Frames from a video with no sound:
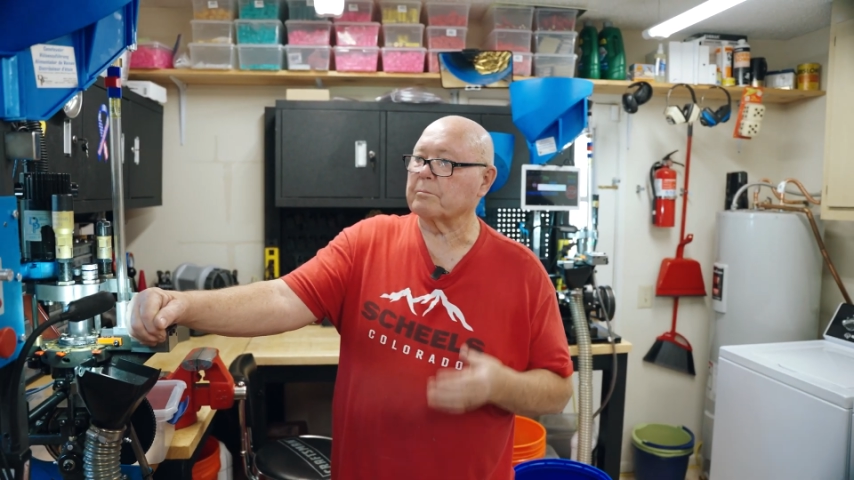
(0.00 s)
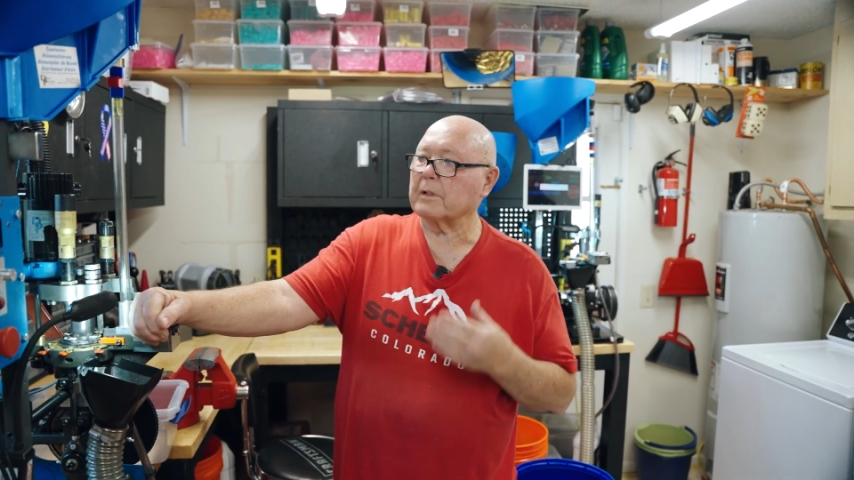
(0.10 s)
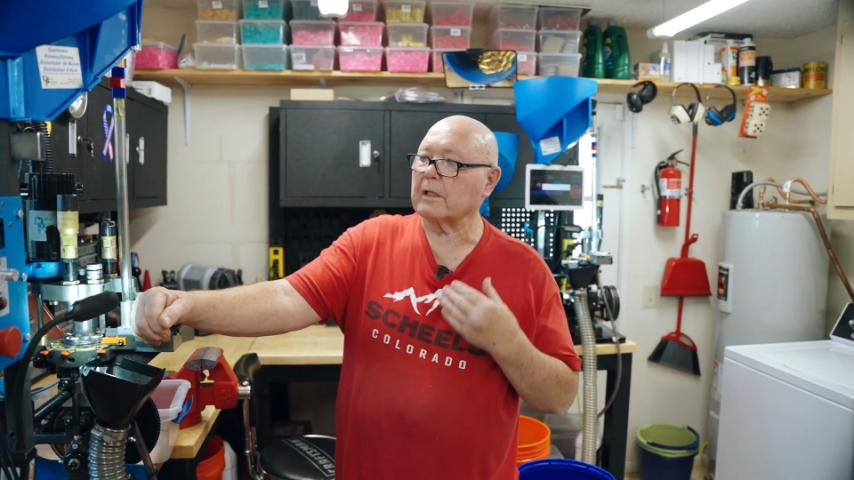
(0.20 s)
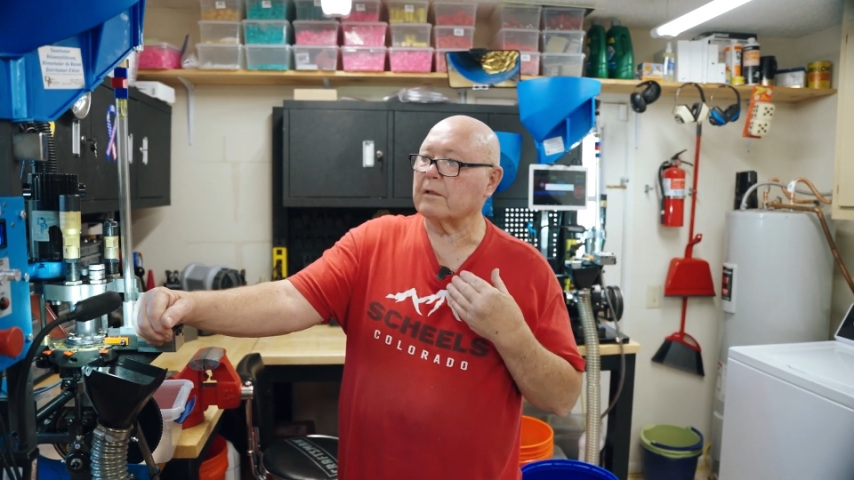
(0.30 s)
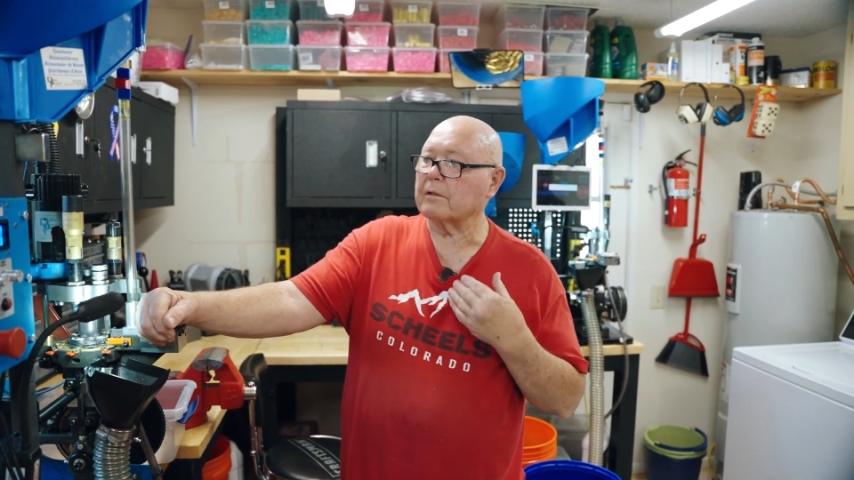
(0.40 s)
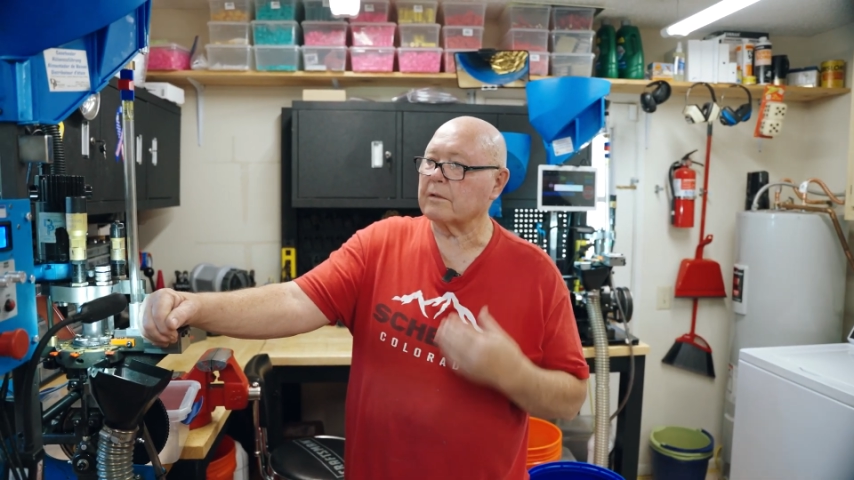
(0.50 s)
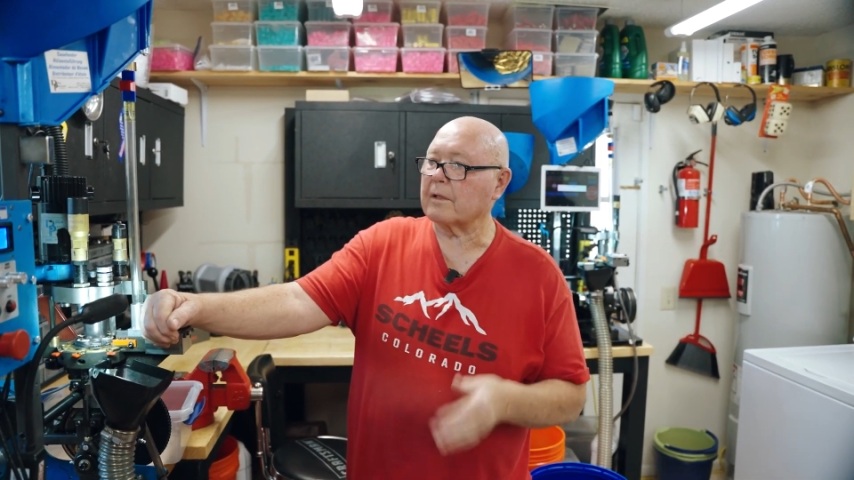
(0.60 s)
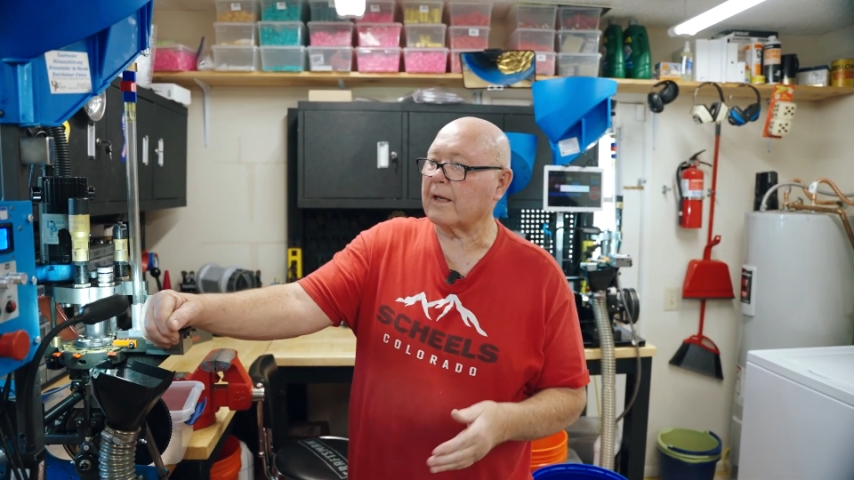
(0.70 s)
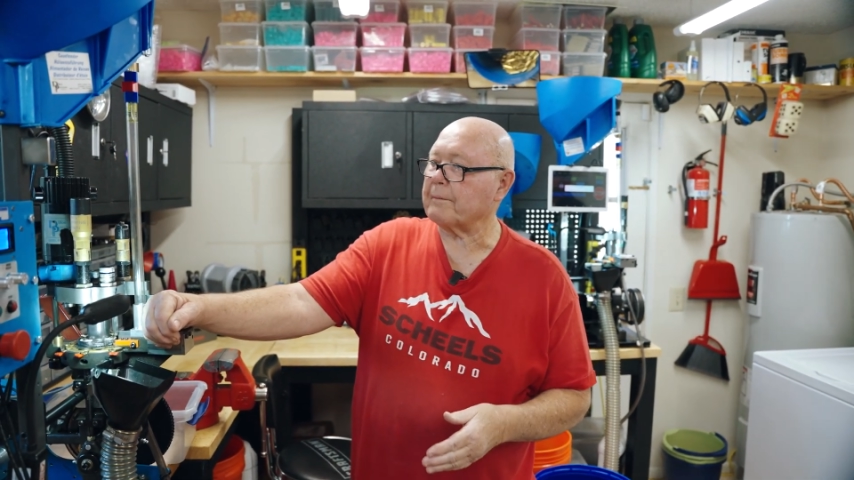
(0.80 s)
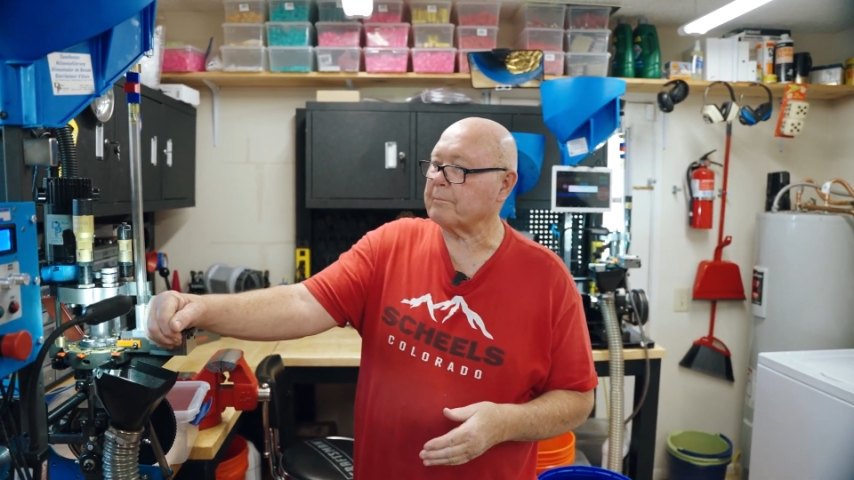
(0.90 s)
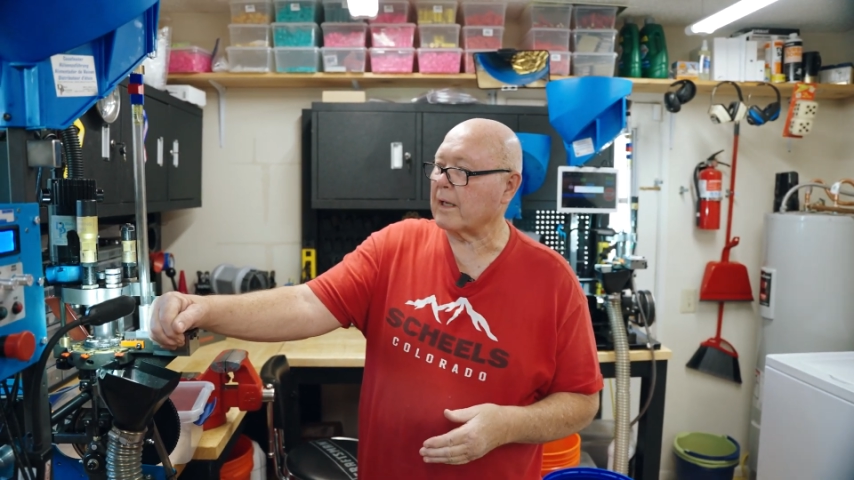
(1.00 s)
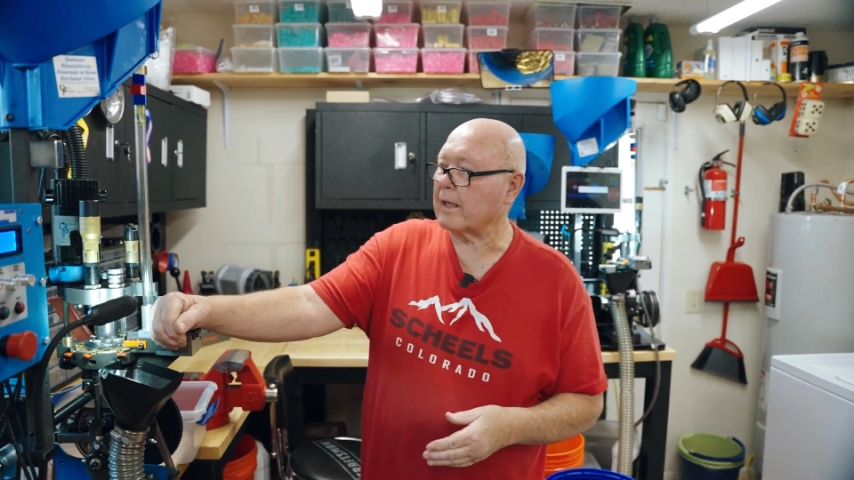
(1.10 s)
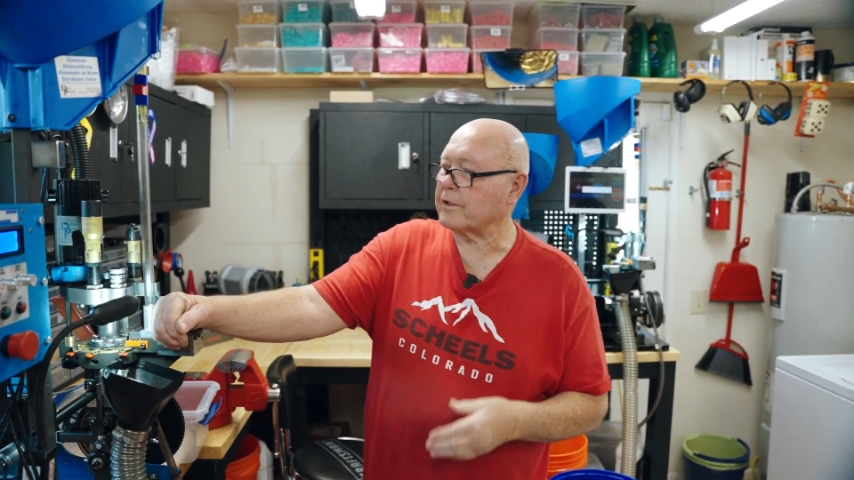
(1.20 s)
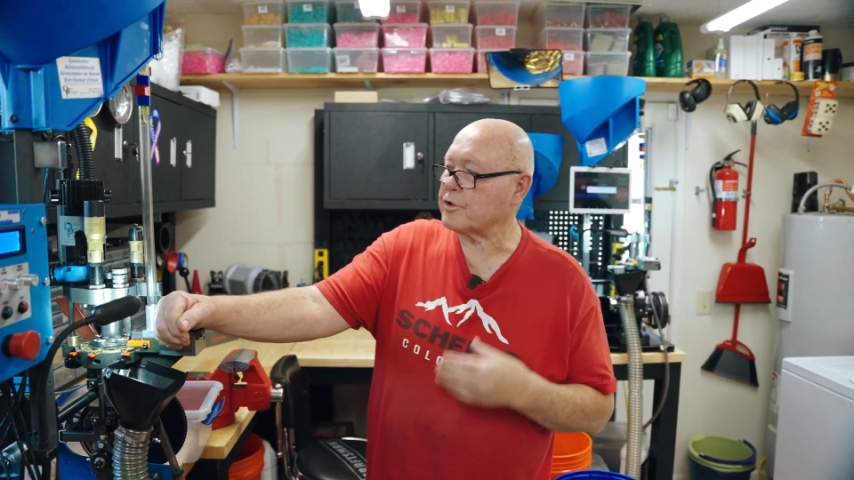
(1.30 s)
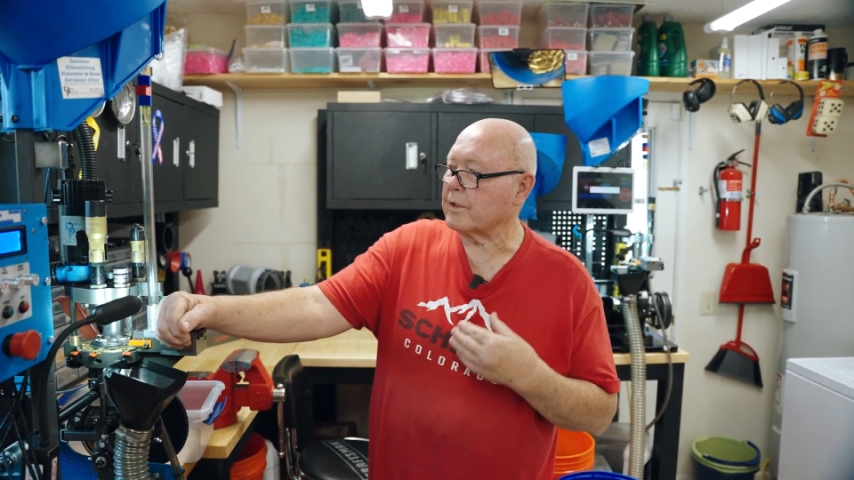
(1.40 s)
be
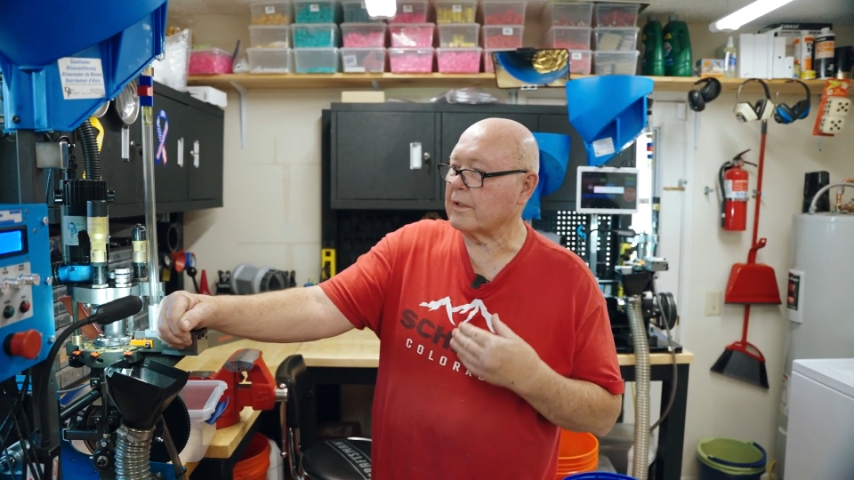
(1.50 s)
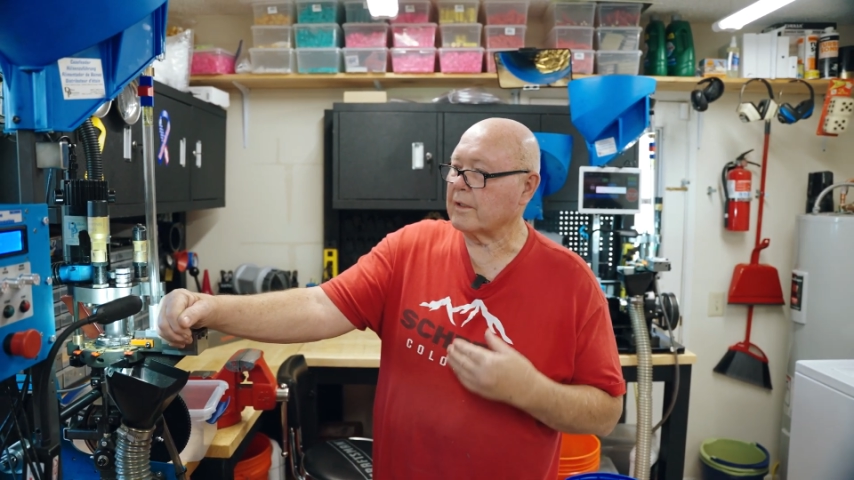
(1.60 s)
top-notch.